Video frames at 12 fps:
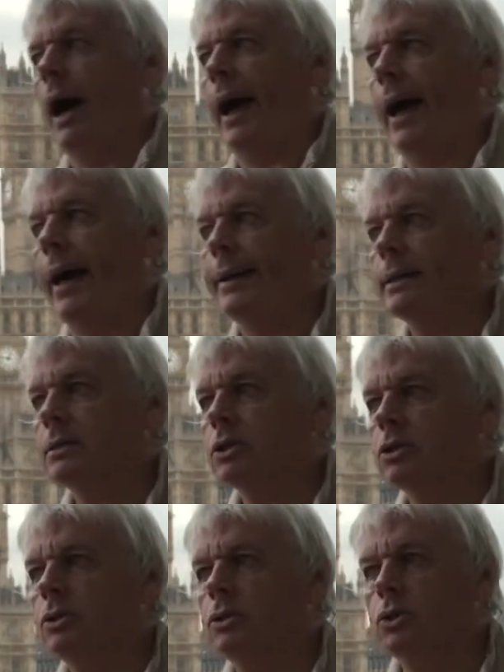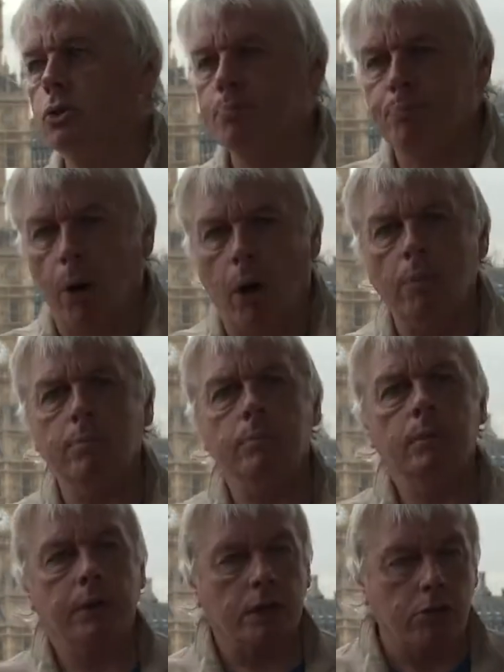And you
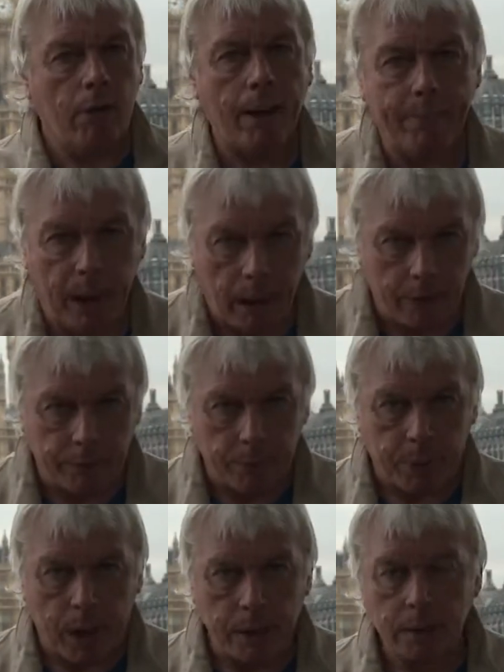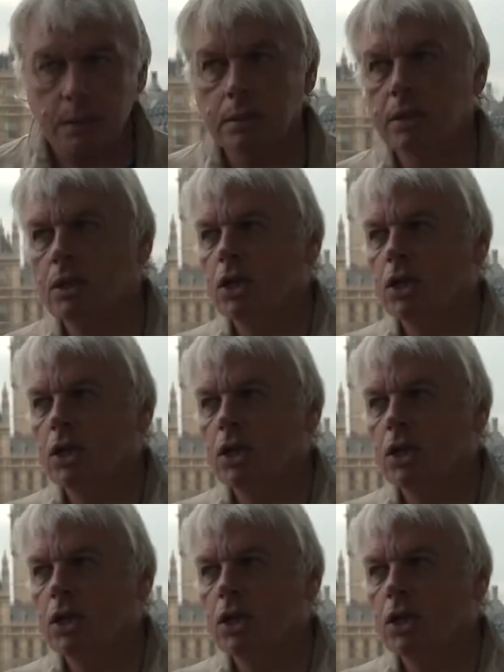bomb the crap out of the place,